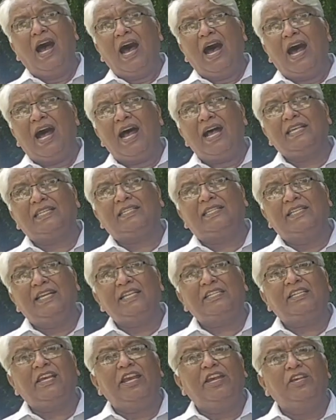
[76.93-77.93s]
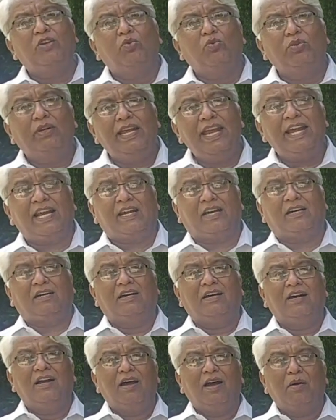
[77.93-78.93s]
has this unique
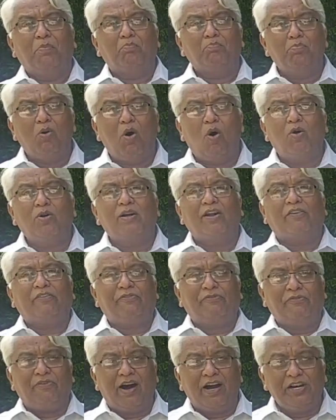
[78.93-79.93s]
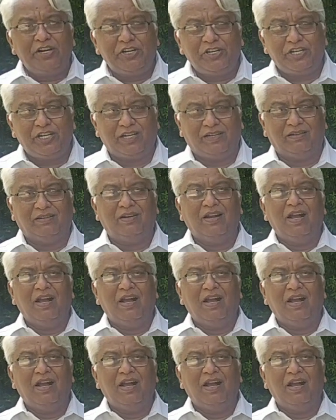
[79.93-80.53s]
mode of function,